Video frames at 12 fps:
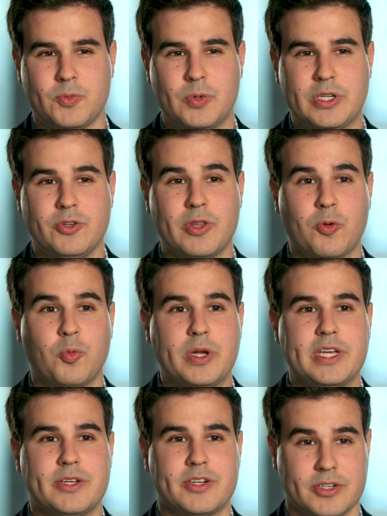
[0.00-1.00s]
we knew that
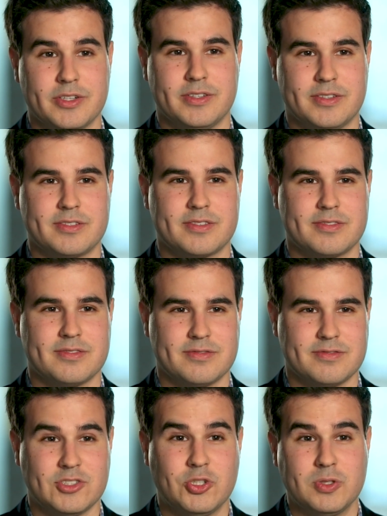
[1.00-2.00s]
we could
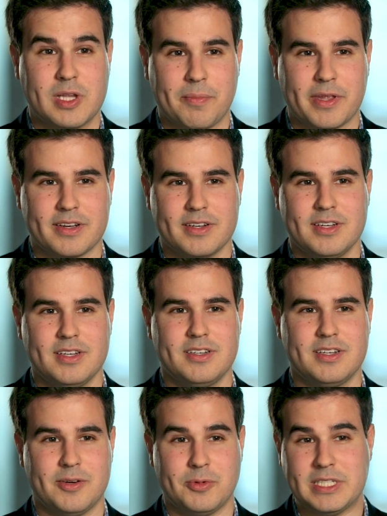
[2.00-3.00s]
do something,
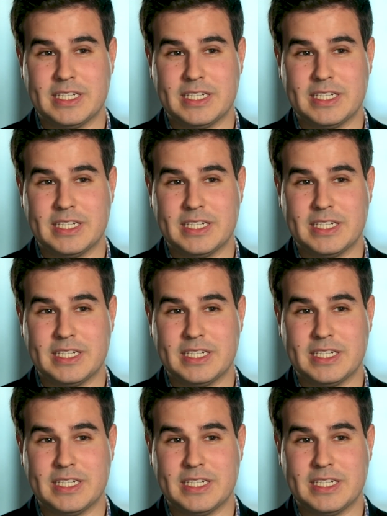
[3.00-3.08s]
and we